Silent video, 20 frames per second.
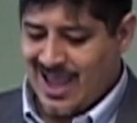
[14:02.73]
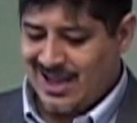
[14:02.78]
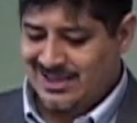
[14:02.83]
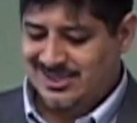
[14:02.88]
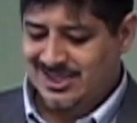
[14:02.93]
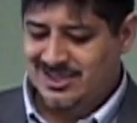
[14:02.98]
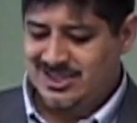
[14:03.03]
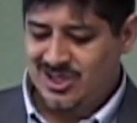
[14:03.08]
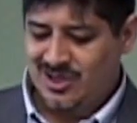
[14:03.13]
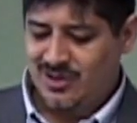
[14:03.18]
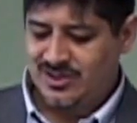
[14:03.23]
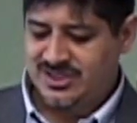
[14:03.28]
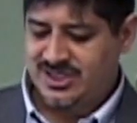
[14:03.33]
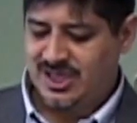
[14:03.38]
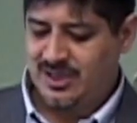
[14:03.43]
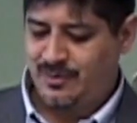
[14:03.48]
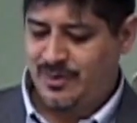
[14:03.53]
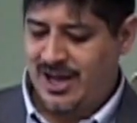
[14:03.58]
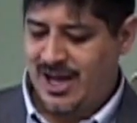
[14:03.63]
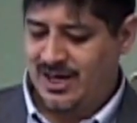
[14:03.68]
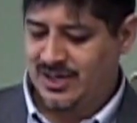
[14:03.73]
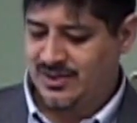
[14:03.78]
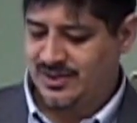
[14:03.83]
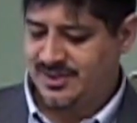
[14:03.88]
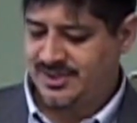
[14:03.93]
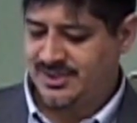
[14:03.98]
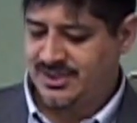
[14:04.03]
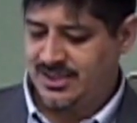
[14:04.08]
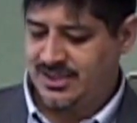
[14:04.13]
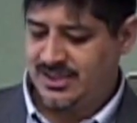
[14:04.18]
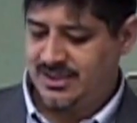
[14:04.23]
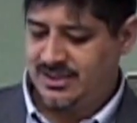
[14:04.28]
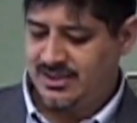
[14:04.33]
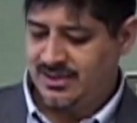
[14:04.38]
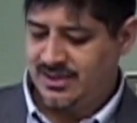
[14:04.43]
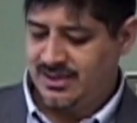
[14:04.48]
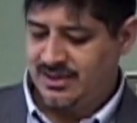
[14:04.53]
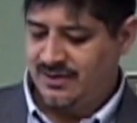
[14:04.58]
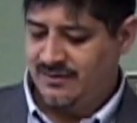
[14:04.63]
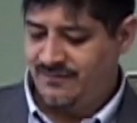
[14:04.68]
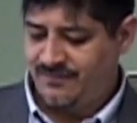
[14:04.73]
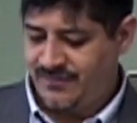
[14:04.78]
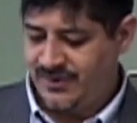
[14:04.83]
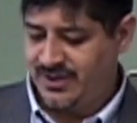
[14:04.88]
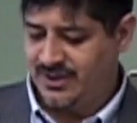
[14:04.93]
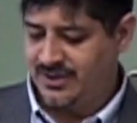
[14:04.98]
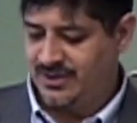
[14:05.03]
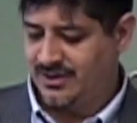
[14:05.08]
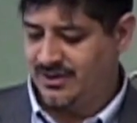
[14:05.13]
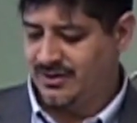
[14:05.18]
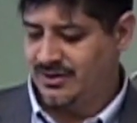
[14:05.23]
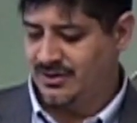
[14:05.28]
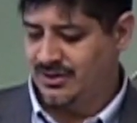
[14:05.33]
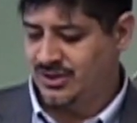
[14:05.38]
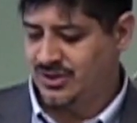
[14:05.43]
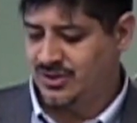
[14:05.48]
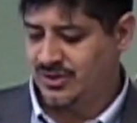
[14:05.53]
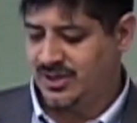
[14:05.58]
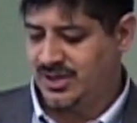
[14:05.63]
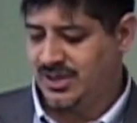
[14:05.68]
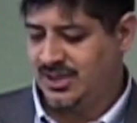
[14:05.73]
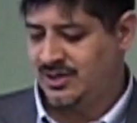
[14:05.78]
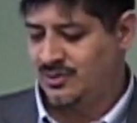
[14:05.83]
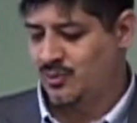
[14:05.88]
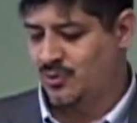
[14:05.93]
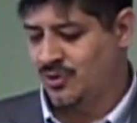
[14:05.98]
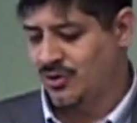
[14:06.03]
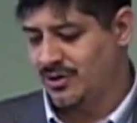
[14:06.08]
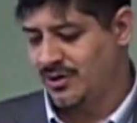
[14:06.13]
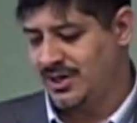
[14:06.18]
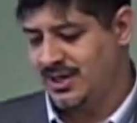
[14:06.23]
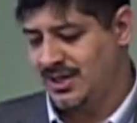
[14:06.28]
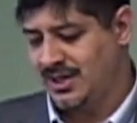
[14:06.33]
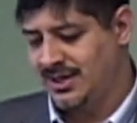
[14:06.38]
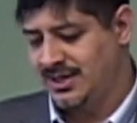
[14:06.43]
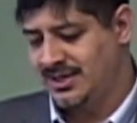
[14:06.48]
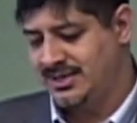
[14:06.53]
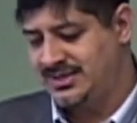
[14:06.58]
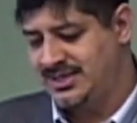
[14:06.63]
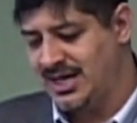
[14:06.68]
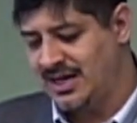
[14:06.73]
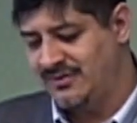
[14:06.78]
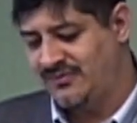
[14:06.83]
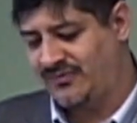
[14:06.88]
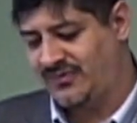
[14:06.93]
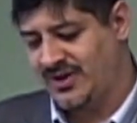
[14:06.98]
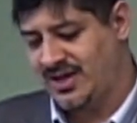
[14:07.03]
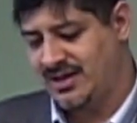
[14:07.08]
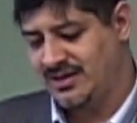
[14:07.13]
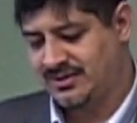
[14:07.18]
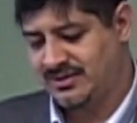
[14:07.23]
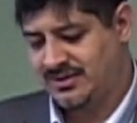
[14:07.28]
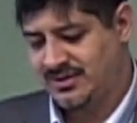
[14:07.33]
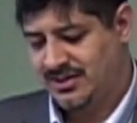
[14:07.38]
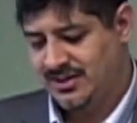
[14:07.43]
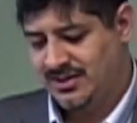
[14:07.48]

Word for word: antidote to hypocrisy fear greed worry and a dead faith